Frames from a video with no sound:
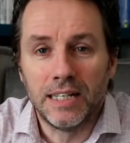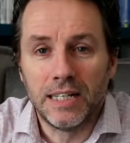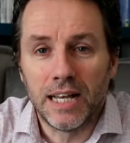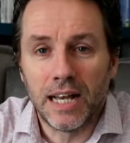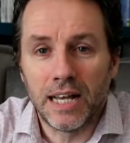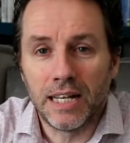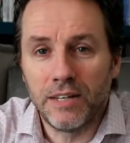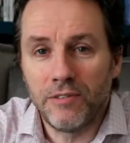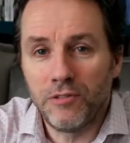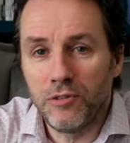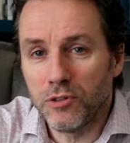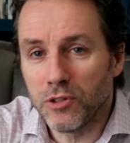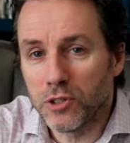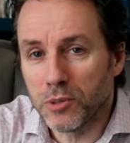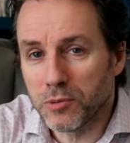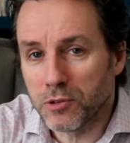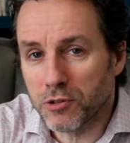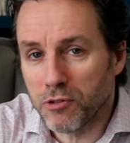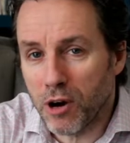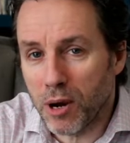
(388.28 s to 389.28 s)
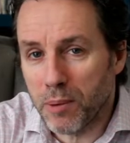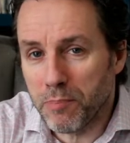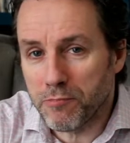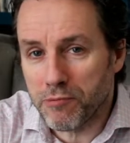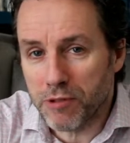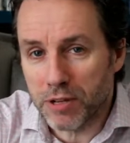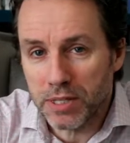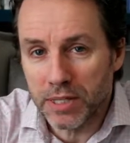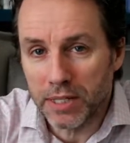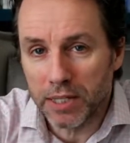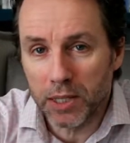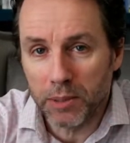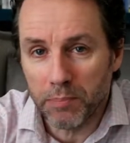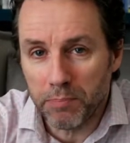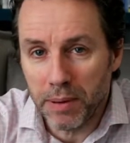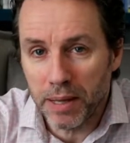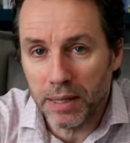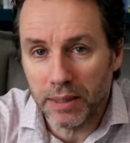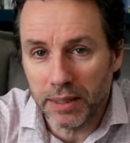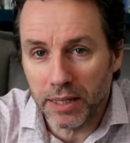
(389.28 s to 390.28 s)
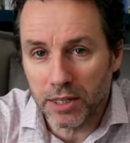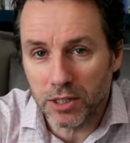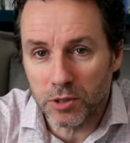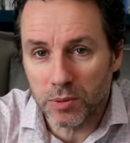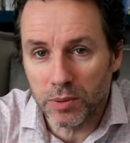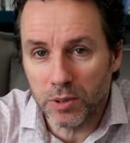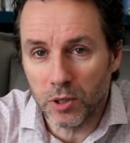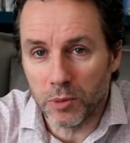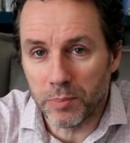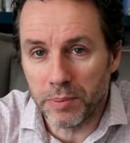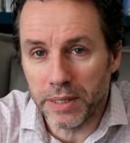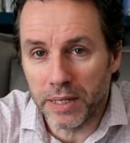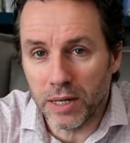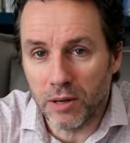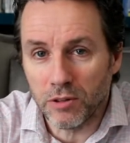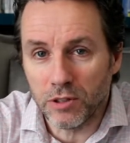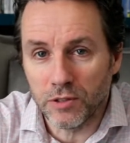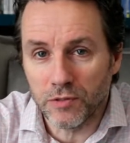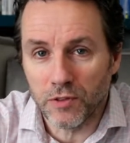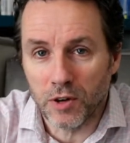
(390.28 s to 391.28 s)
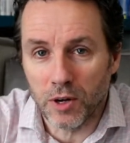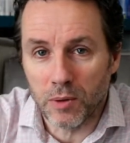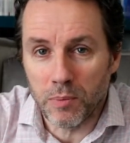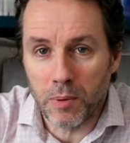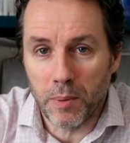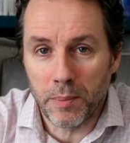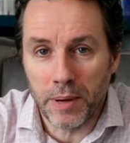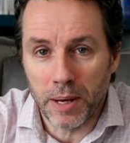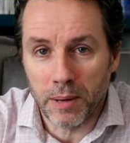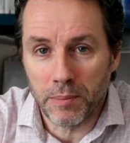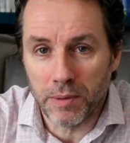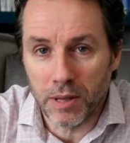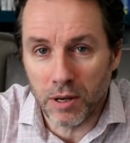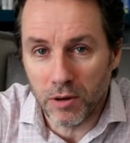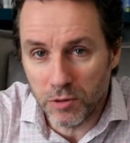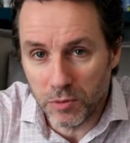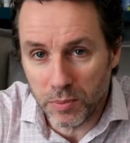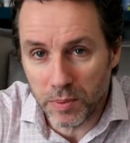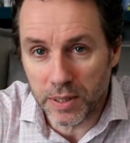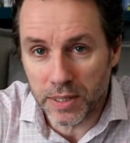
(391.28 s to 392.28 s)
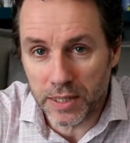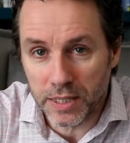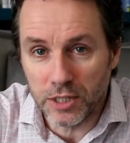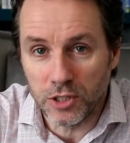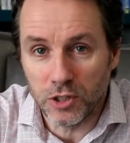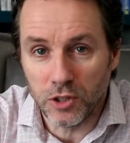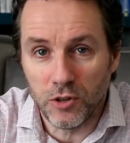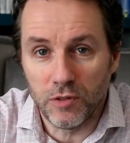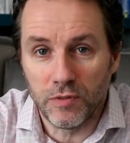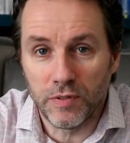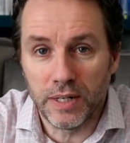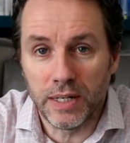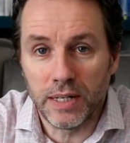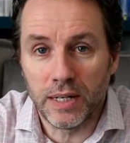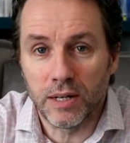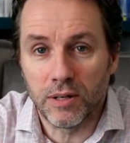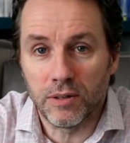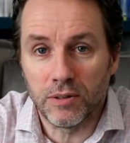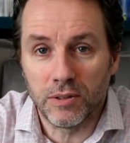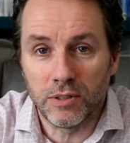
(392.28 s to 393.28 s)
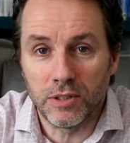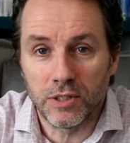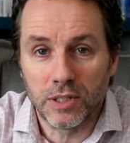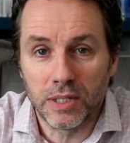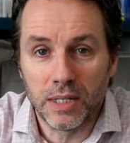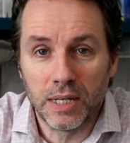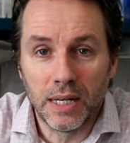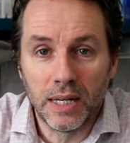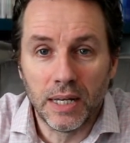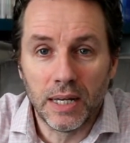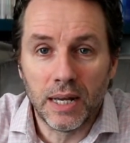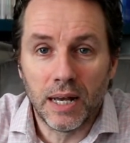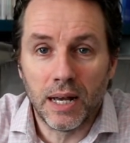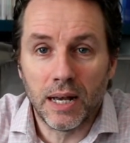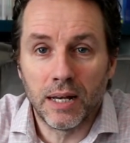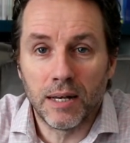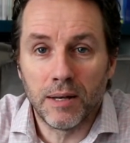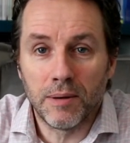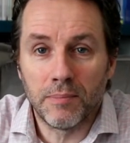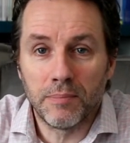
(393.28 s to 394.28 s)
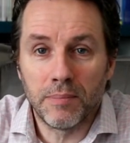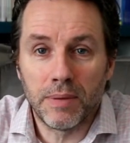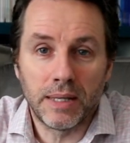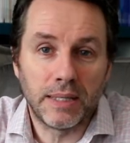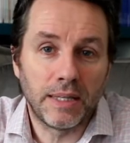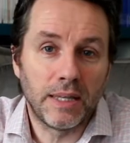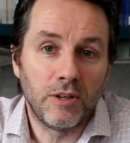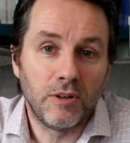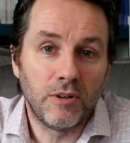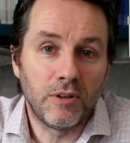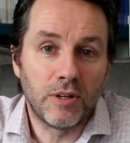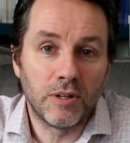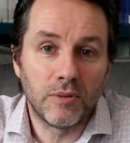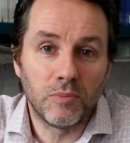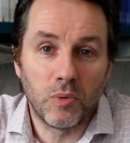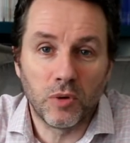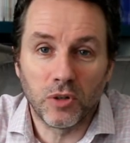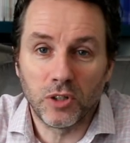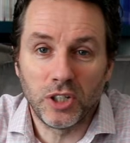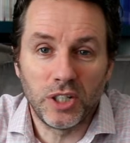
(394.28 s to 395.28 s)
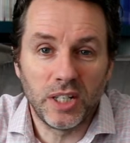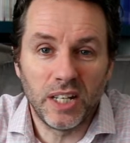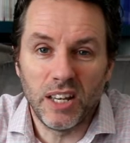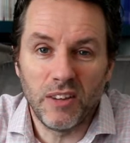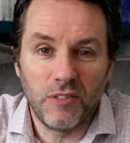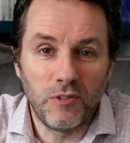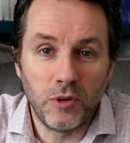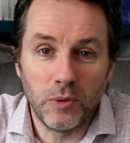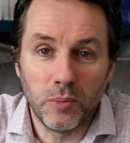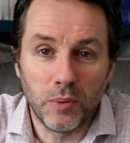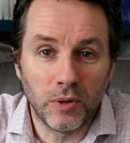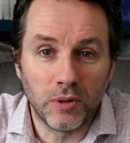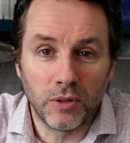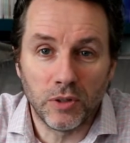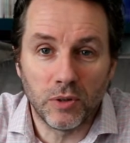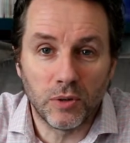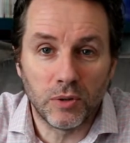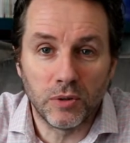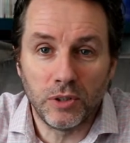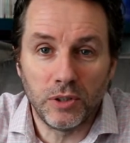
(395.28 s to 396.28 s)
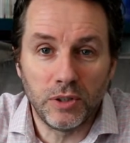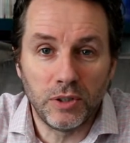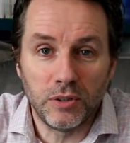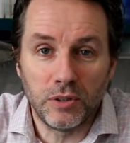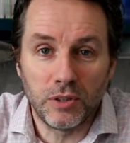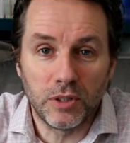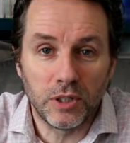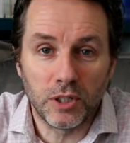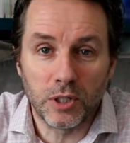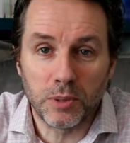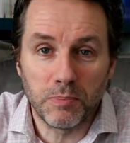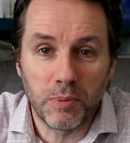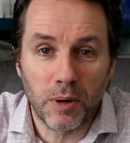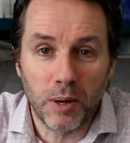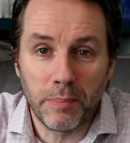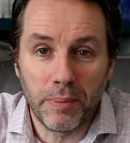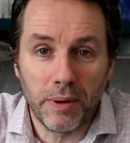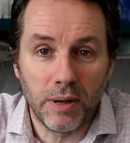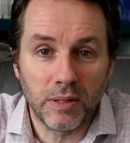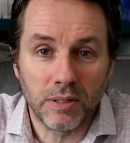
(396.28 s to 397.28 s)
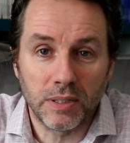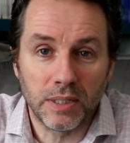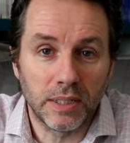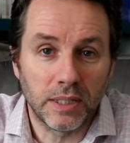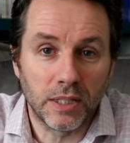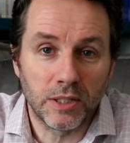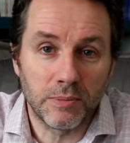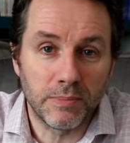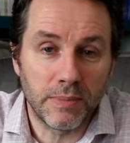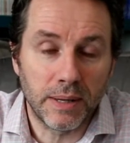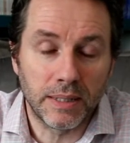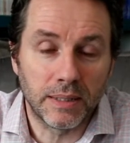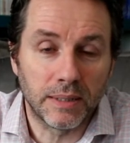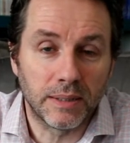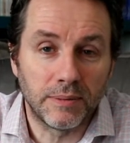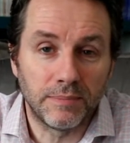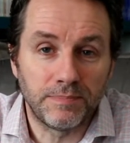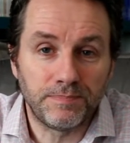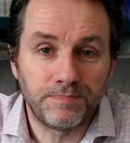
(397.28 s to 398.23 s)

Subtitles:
And if you subscribe and press the little bell next to it, you'll be notified when we upload one of these new videos, and then you can watch it if you want, or you can just bypass it. It doesn't matter.